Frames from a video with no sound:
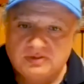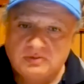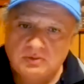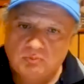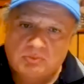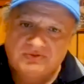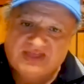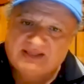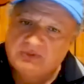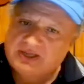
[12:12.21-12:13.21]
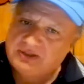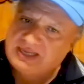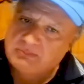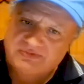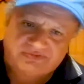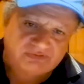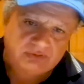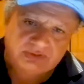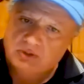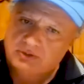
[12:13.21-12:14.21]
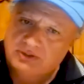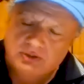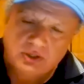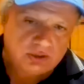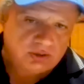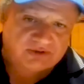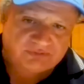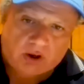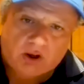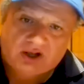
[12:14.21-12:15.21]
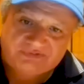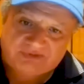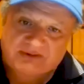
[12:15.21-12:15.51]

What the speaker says: And what was that like? You guys are awesome.